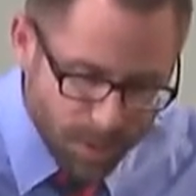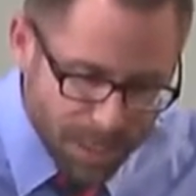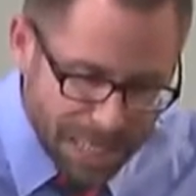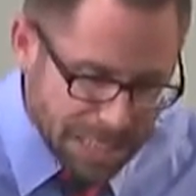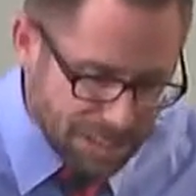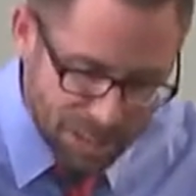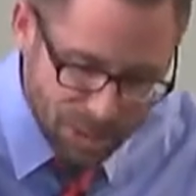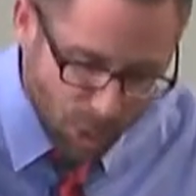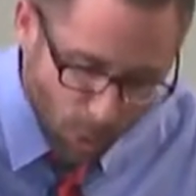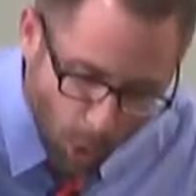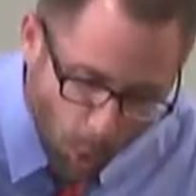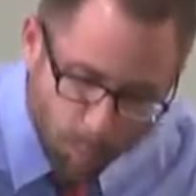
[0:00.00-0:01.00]
and he sees
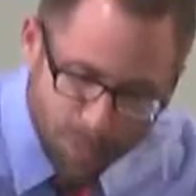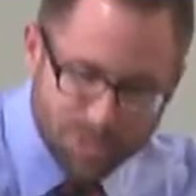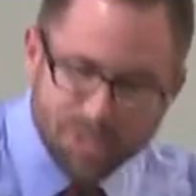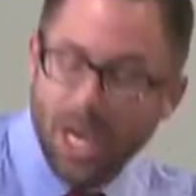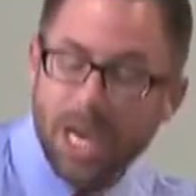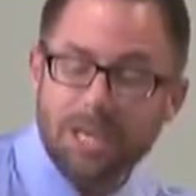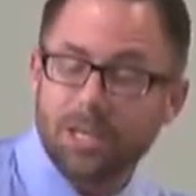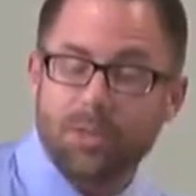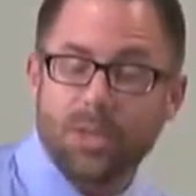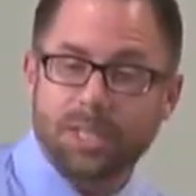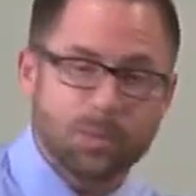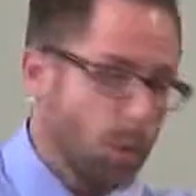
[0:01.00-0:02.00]
no hope in sight and he
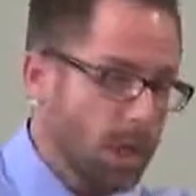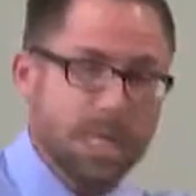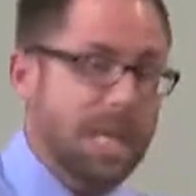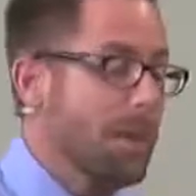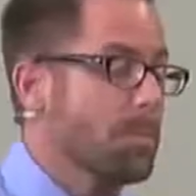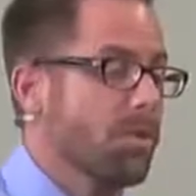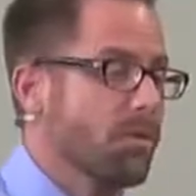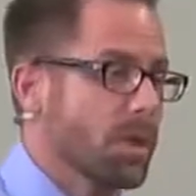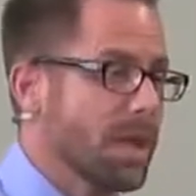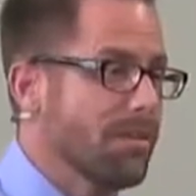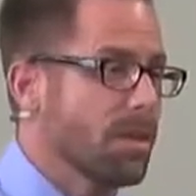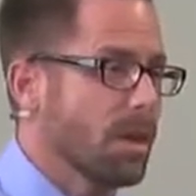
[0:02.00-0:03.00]
thinks, well, he can't be
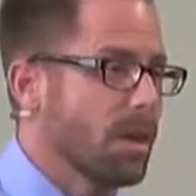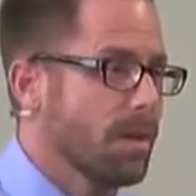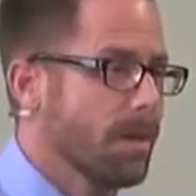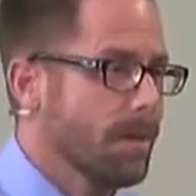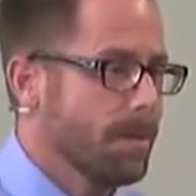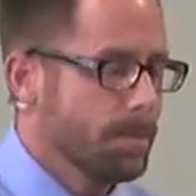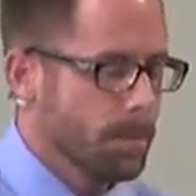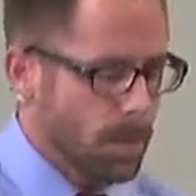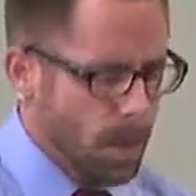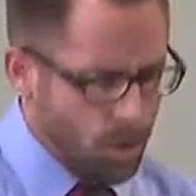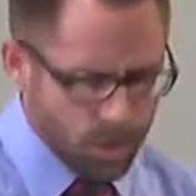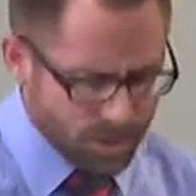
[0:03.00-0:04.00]
forgiven.
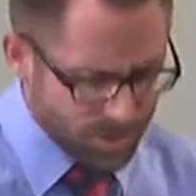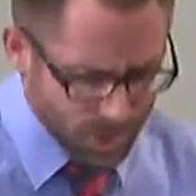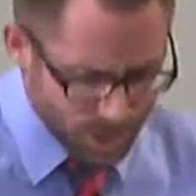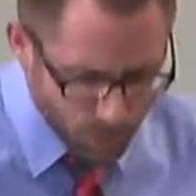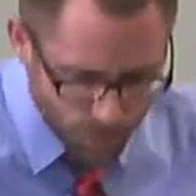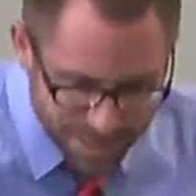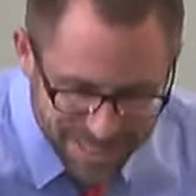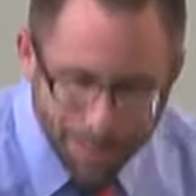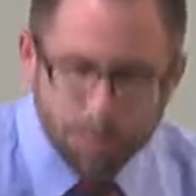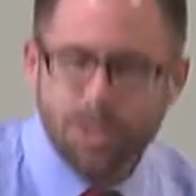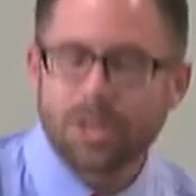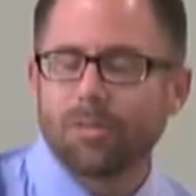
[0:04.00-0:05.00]
No, it's
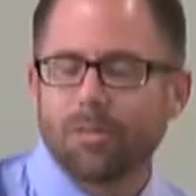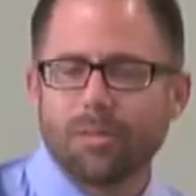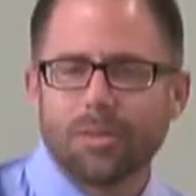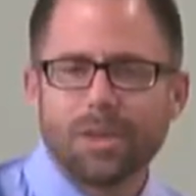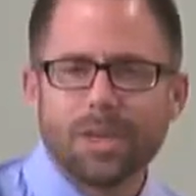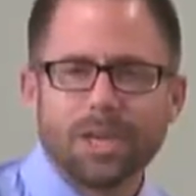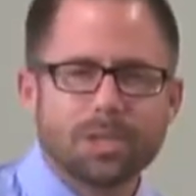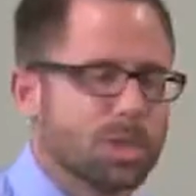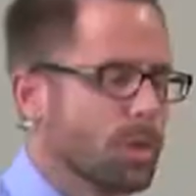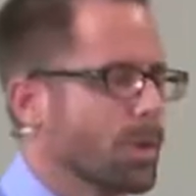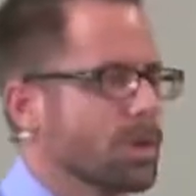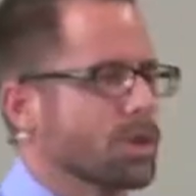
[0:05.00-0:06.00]
redemptive. It's
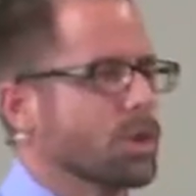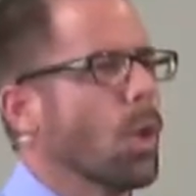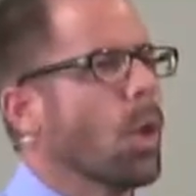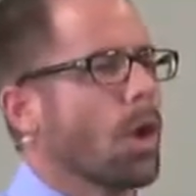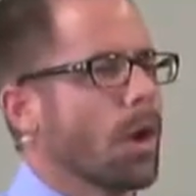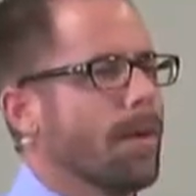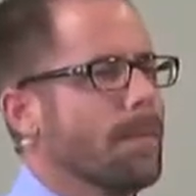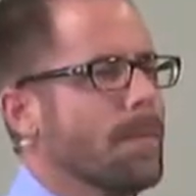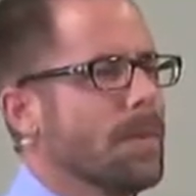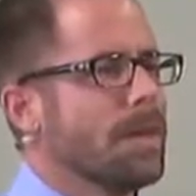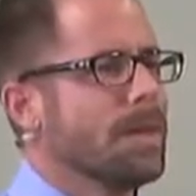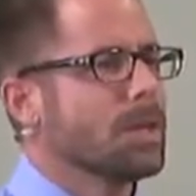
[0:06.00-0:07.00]
to restore.
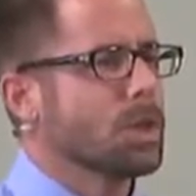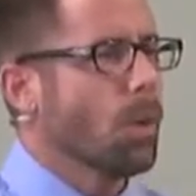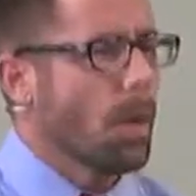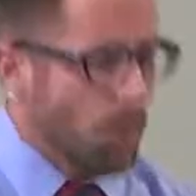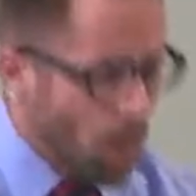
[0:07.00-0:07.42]
So what